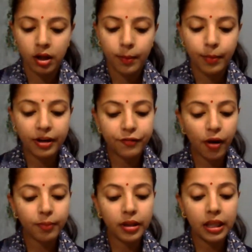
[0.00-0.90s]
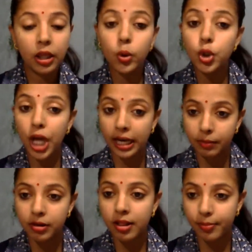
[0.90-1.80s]
But from the huge
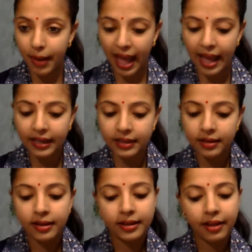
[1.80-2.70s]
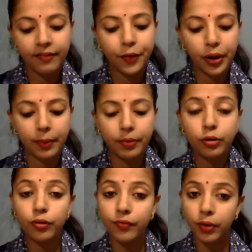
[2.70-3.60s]
animal's back, they were able
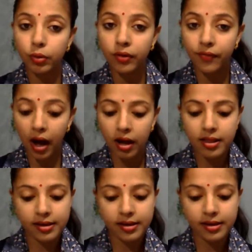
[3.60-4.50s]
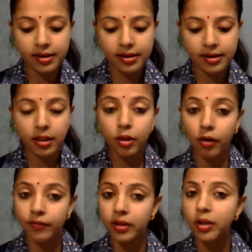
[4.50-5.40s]
to view the vast expanse
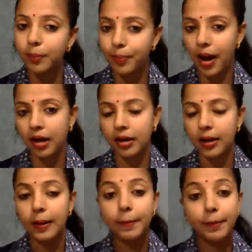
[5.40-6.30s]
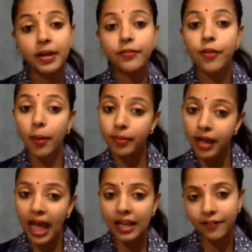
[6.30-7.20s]
of the park. But from the
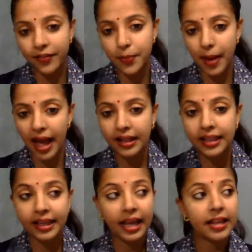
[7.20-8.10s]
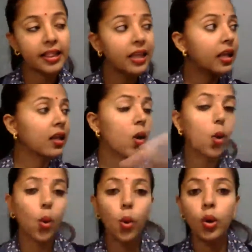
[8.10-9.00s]
elephant back, they can see the
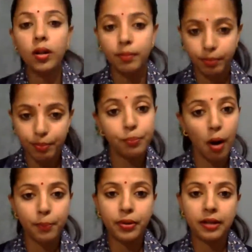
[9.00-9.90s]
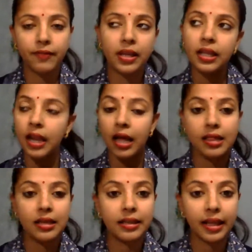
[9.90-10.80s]
whole park properly, very
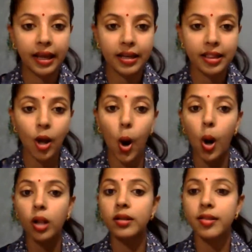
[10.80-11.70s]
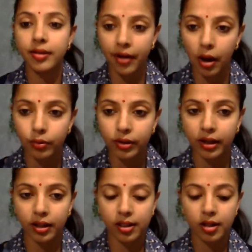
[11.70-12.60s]
nicely. They can see all the
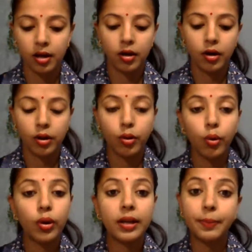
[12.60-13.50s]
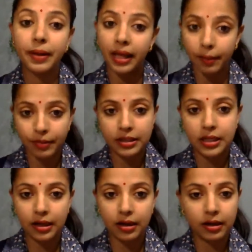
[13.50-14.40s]
surroundings. So it became
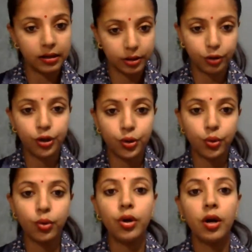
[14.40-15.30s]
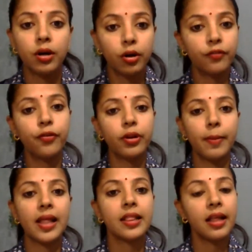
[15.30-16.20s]
good for them
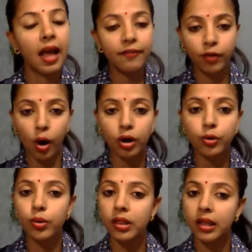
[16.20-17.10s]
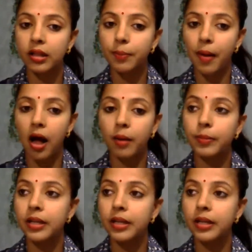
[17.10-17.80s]
as they have gone to see the park.